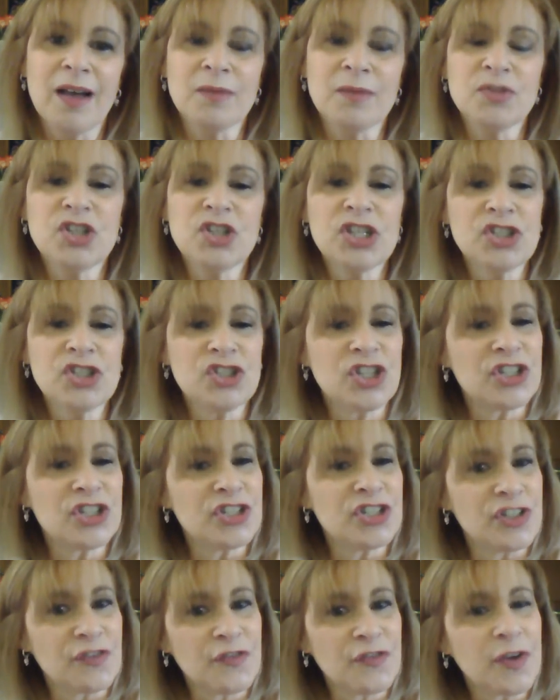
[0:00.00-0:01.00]
Just
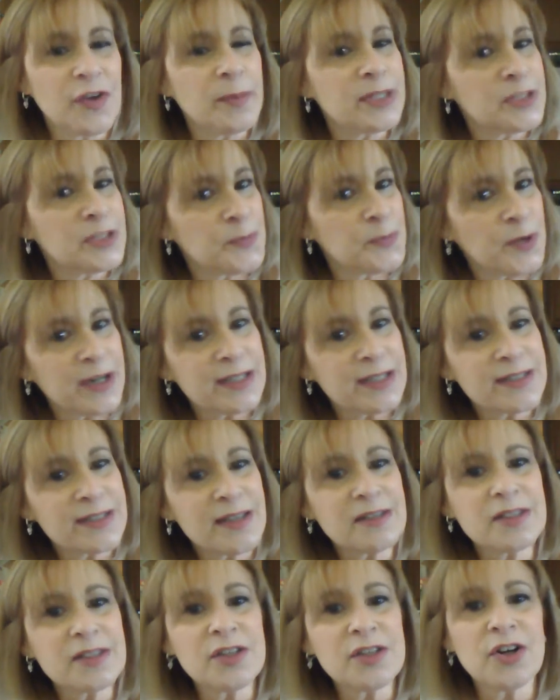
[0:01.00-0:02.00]
judging from its
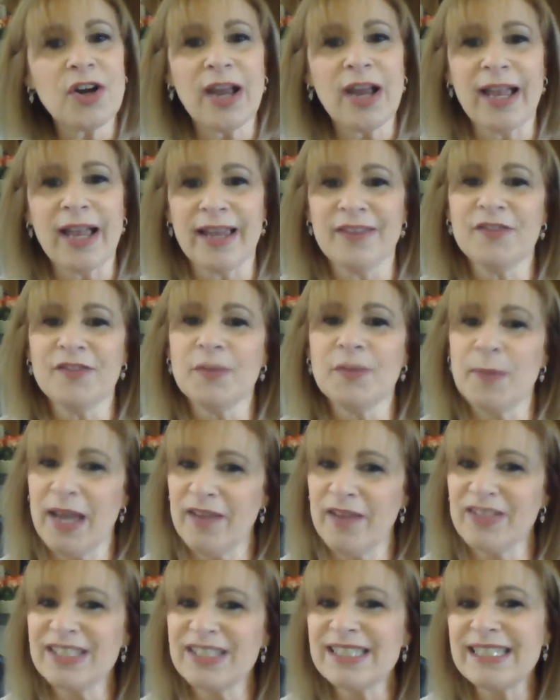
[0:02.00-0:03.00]
predecessor and from
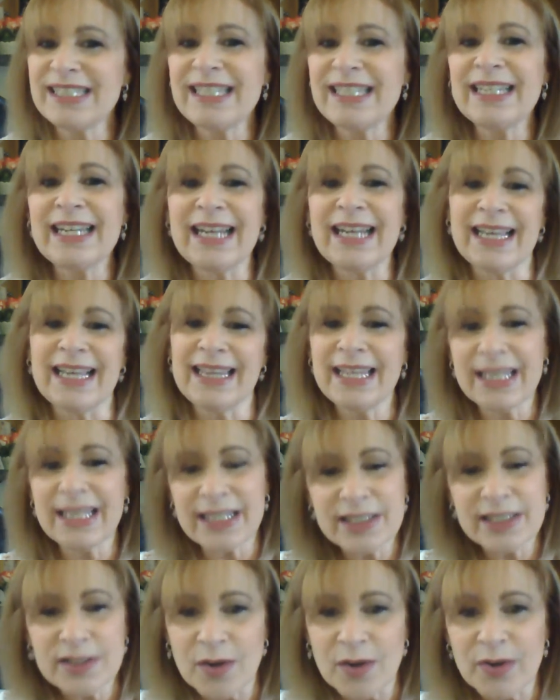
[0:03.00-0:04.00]
having seen it, I think it
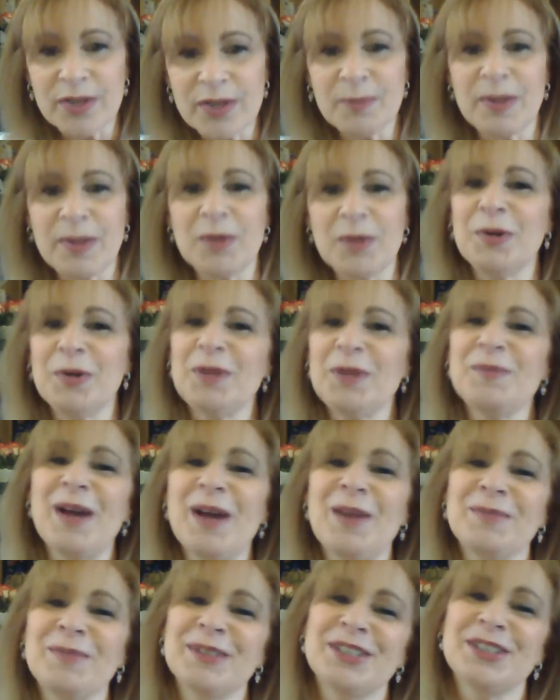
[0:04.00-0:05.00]
is going to be a pretty
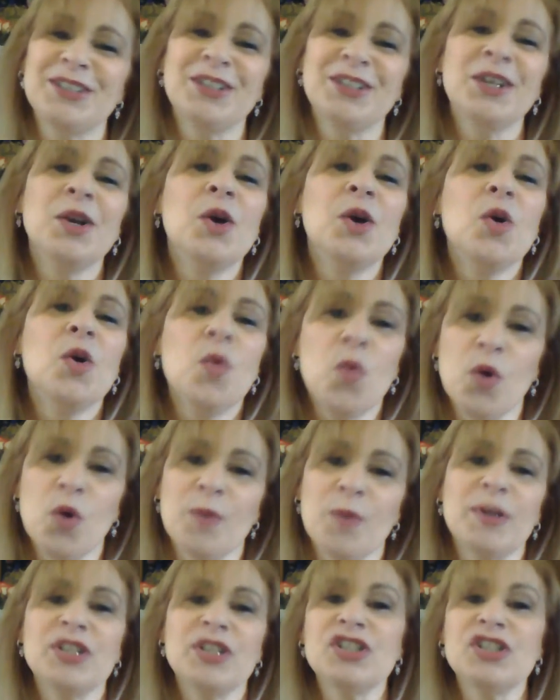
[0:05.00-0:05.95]
popular warmer.